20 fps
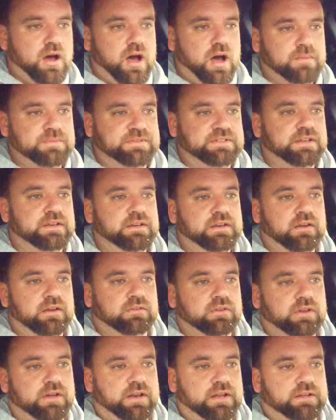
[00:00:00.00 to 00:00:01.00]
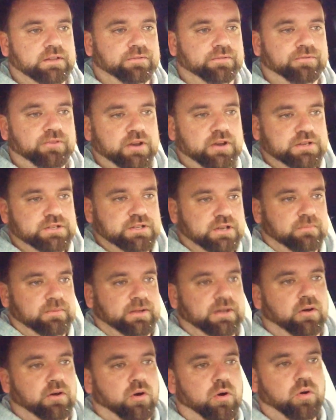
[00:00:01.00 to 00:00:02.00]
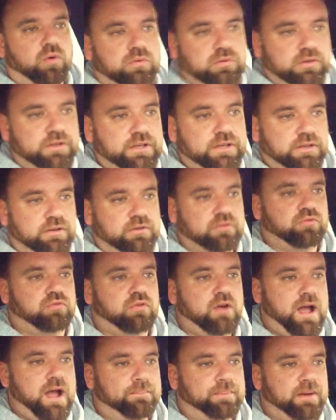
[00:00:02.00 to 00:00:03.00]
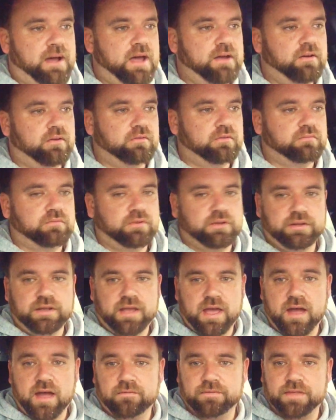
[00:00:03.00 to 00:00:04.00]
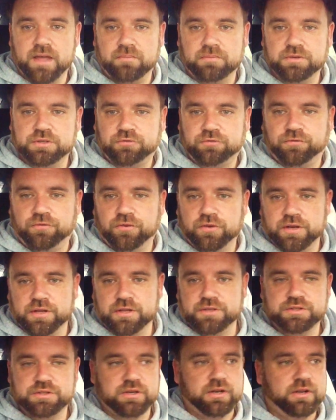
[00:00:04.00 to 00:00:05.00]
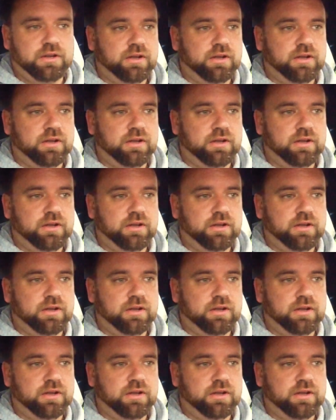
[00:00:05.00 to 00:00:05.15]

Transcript: I'm sitting there looking at the footage and I'm like, holy crap, I don't really have that much footage